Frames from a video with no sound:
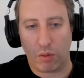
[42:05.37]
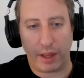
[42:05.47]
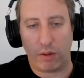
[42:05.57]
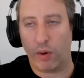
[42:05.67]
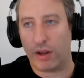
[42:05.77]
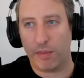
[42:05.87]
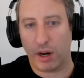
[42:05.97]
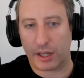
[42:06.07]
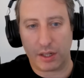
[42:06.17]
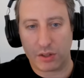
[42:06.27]
like where the
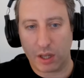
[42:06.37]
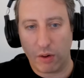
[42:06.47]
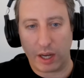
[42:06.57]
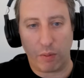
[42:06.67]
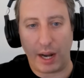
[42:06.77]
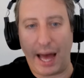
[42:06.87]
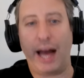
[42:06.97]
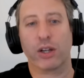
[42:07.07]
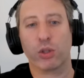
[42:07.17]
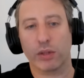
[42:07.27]
market is going, what
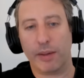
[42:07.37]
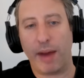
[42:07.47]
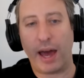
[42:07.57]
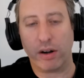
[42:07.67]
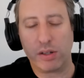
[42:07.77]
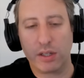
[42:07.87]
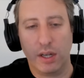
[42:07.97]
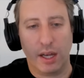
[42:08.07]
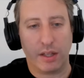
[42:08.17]
actually matters.